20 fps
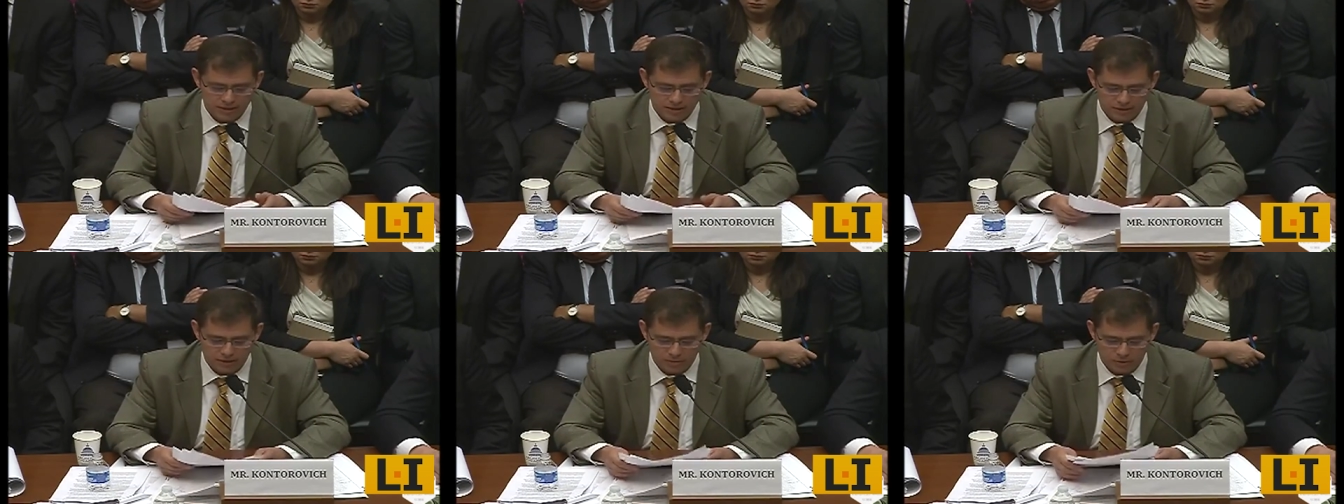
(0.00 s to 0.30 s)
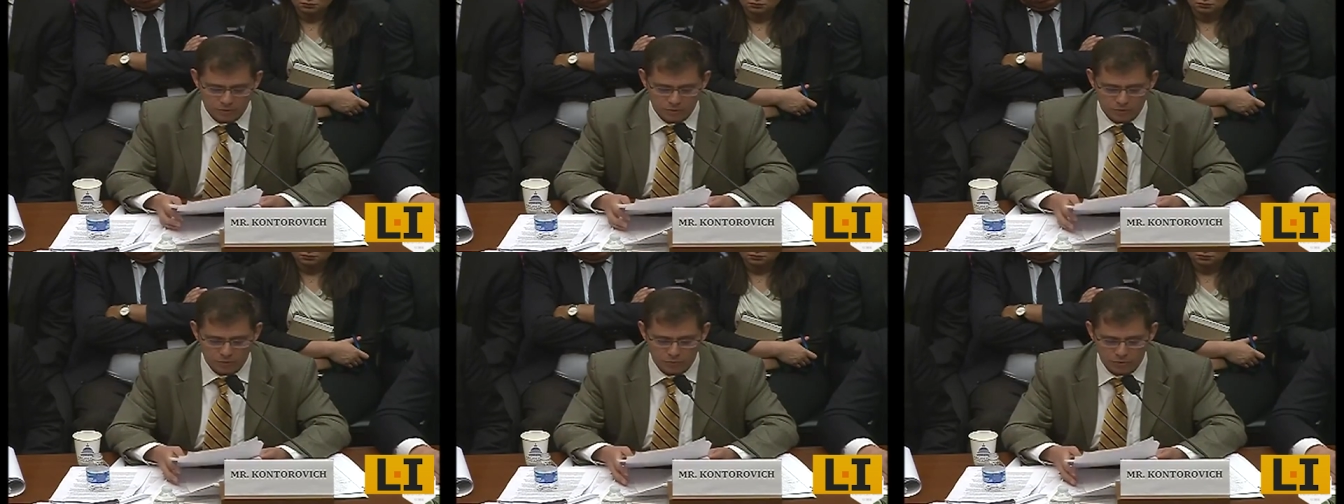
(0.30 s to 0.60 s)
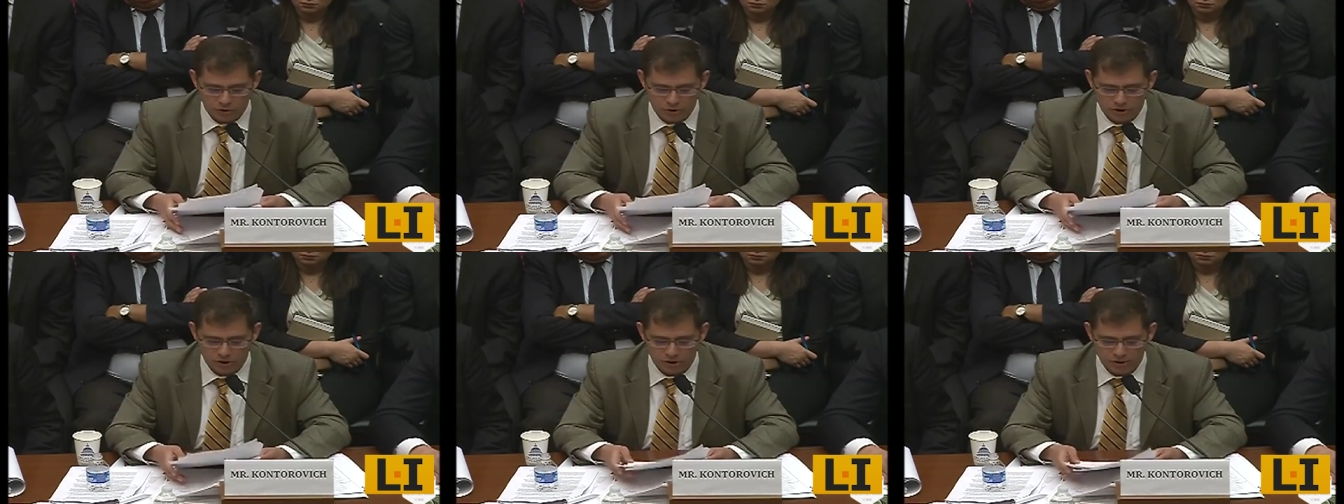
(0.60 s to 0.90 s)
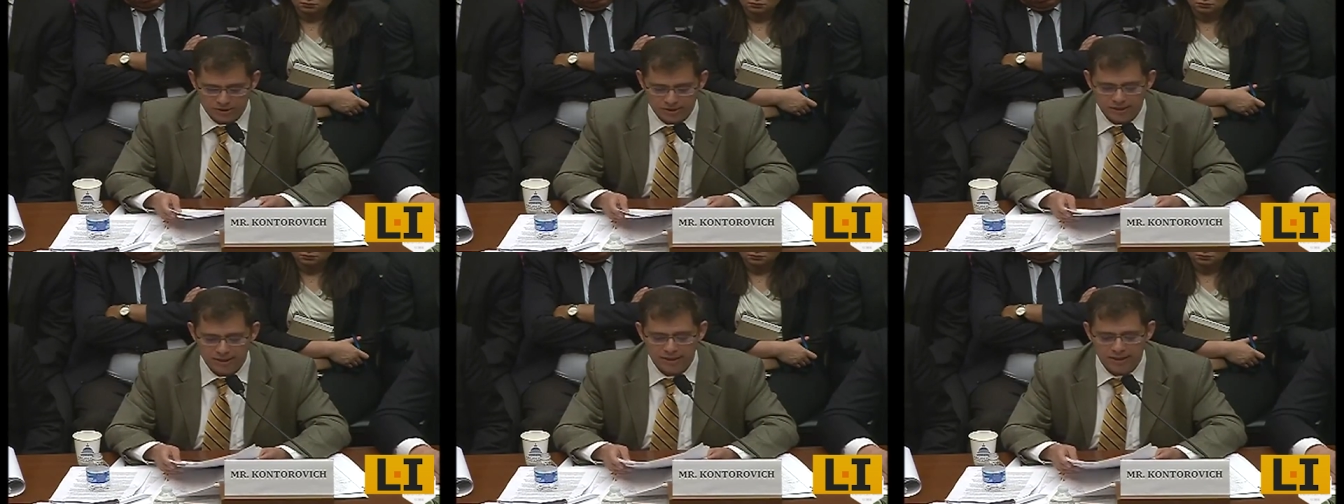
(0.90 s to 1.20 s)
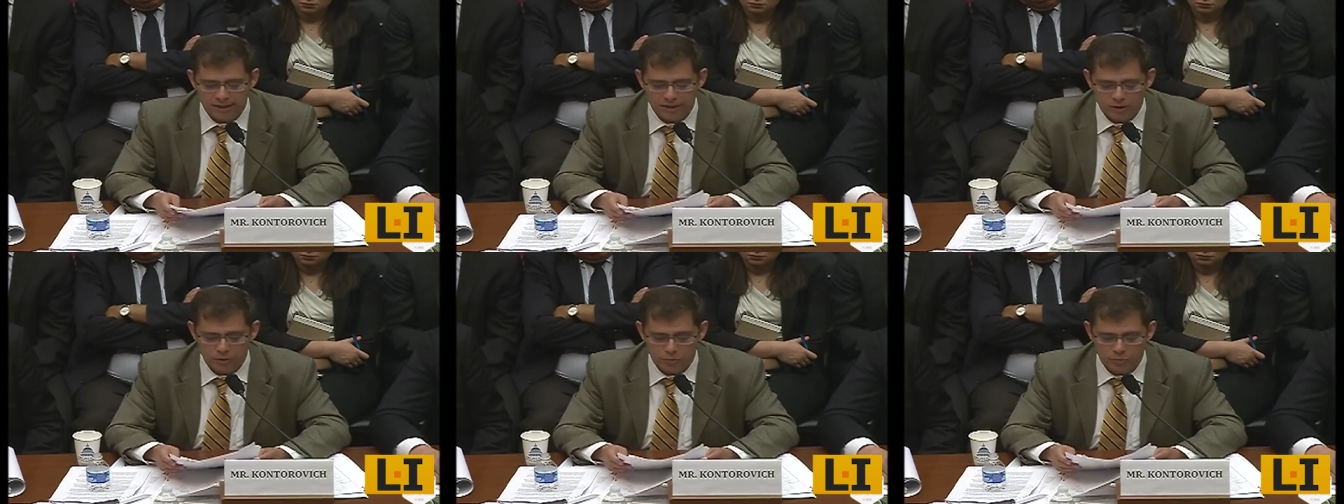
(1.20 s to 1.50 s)
dealing with boycotts,
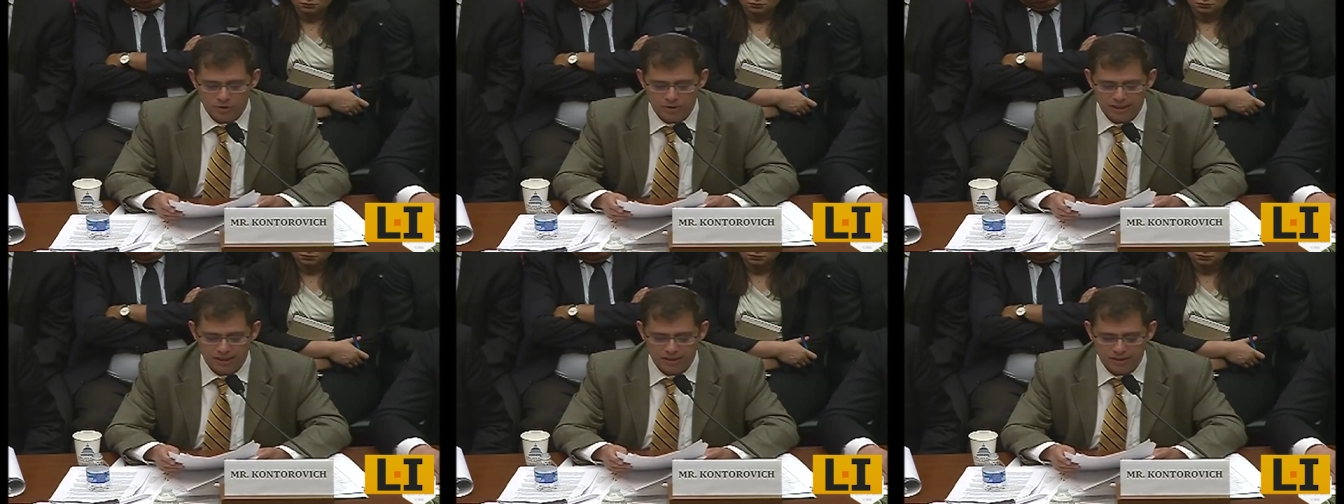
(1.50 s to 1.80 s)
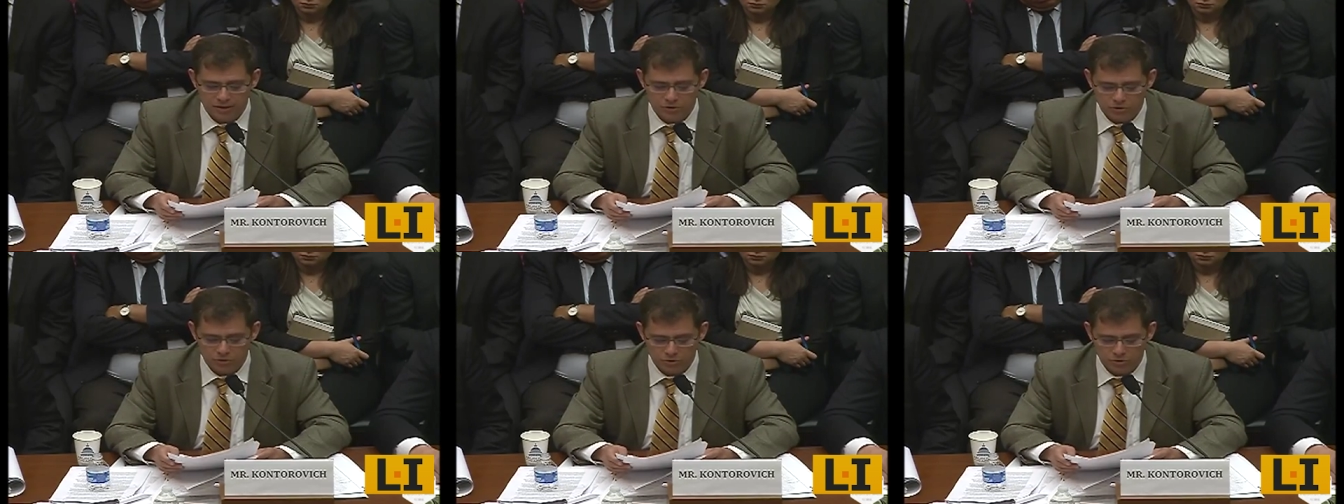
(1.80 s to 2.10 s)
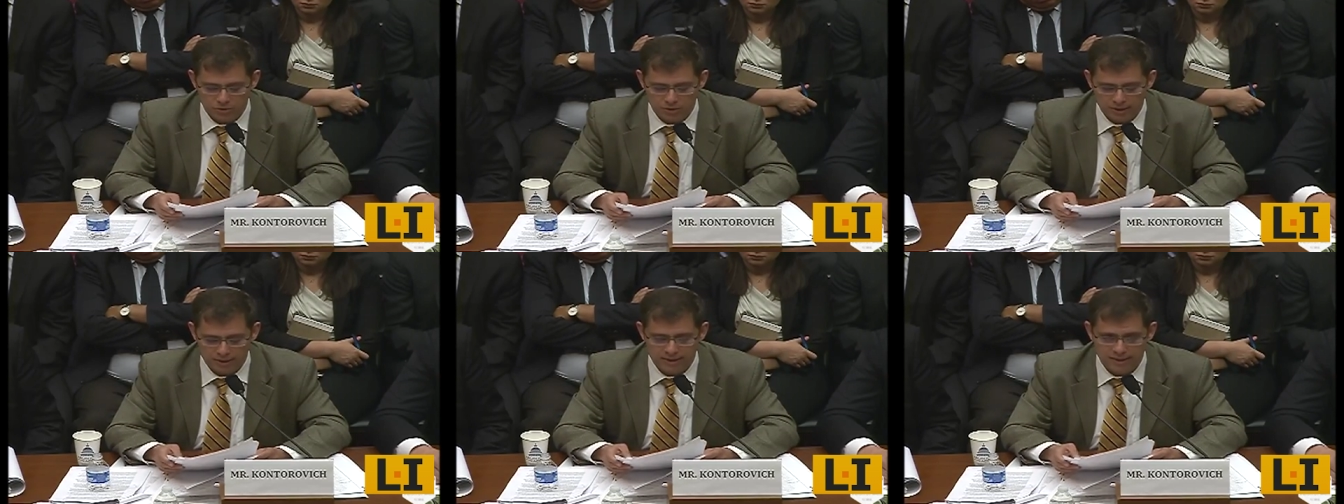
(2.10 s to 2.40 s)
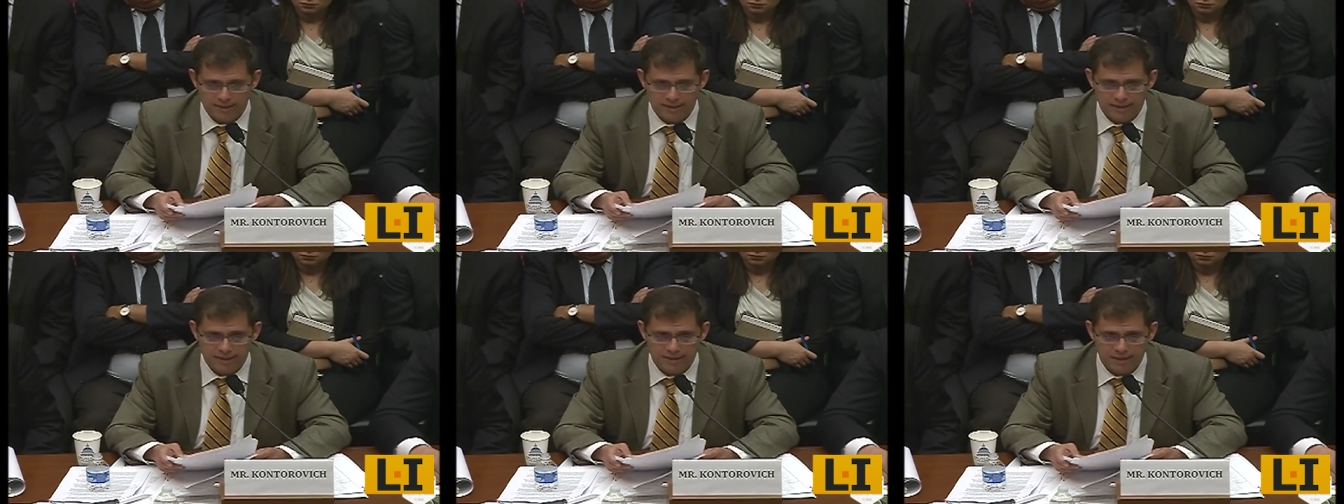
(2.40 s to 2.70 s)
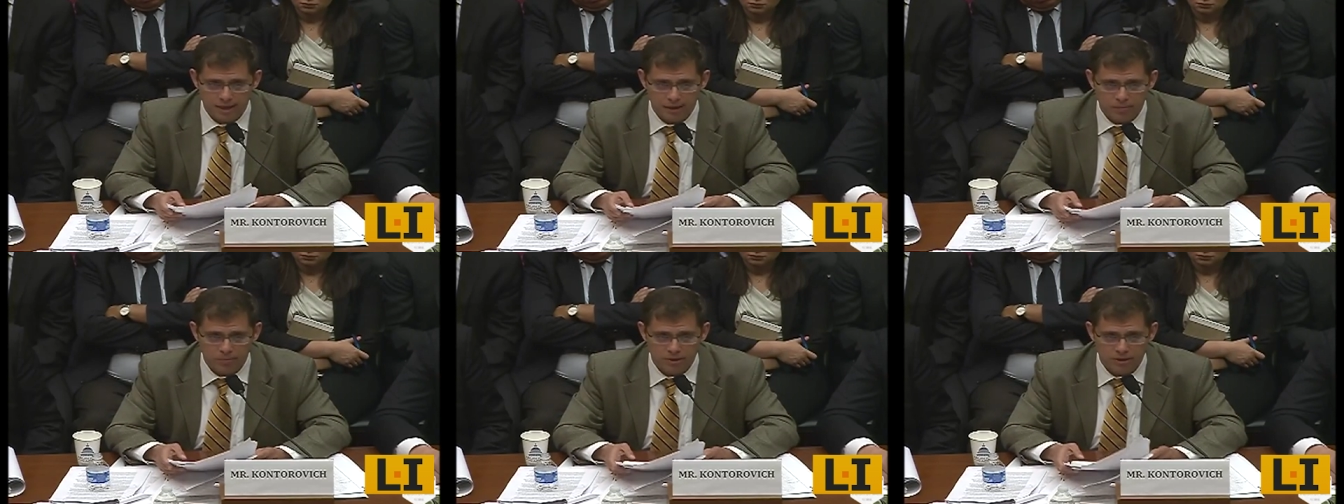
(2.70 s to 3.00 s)
and to protect United States
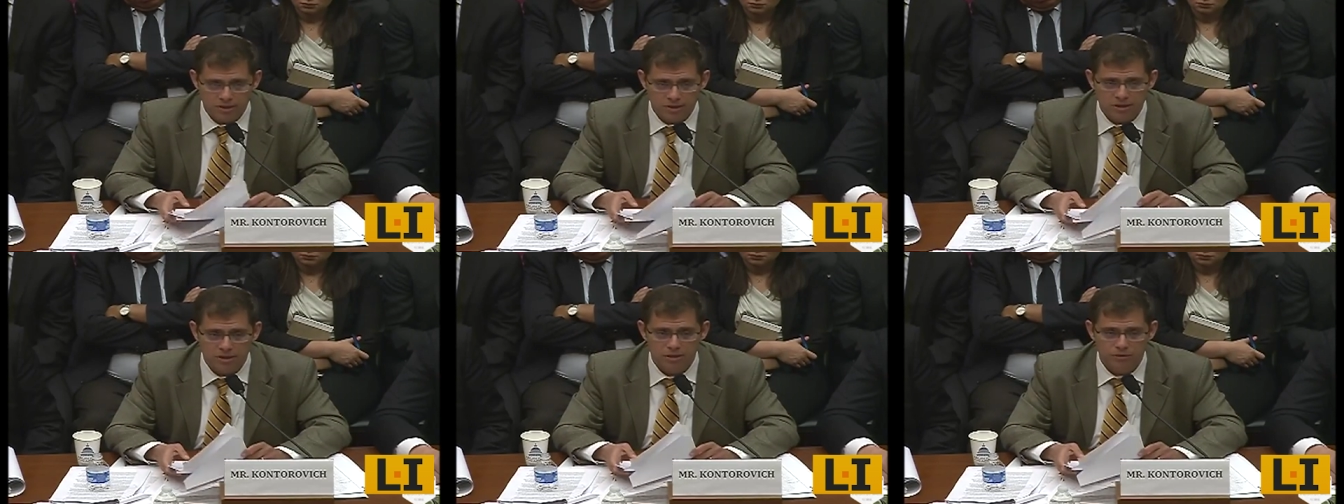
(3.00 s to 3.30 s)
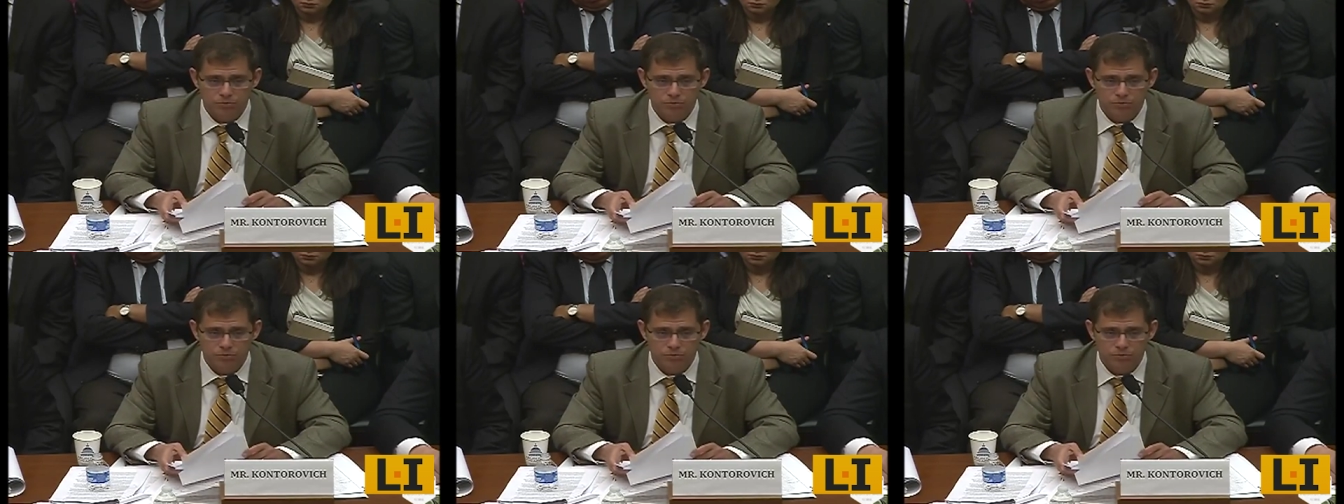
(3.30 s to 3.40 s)
companies